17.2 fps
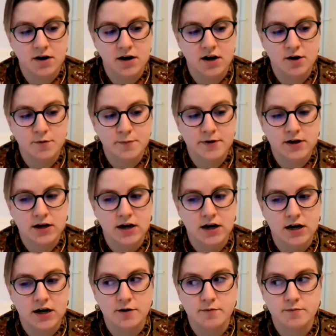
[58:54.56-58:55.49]
up.
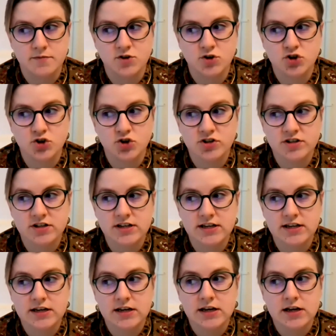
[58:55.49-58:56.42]

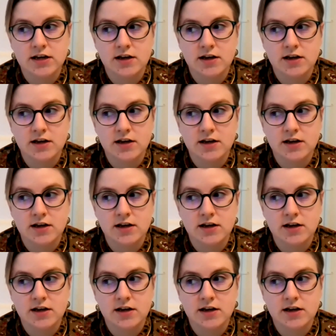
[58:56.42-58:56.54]
Usually